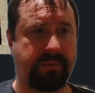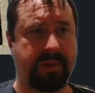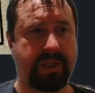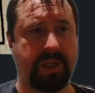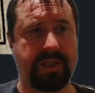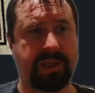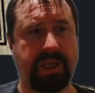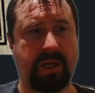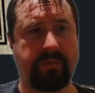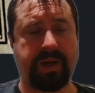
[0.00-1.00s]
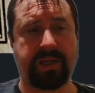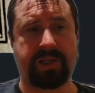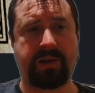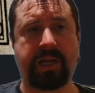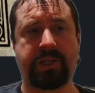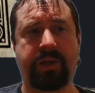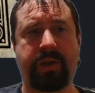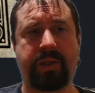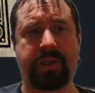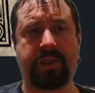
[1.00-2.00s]
So you can see here I've made a scratch
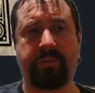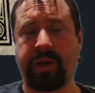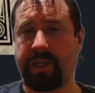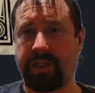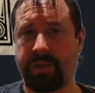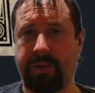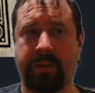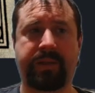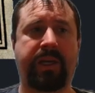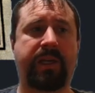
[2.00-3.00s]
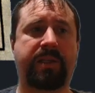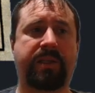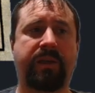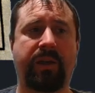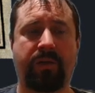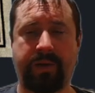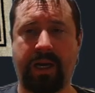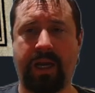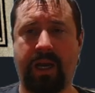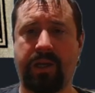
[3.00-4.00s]
notes, bases map test,
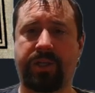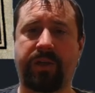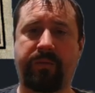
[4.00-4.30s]
Red Larch.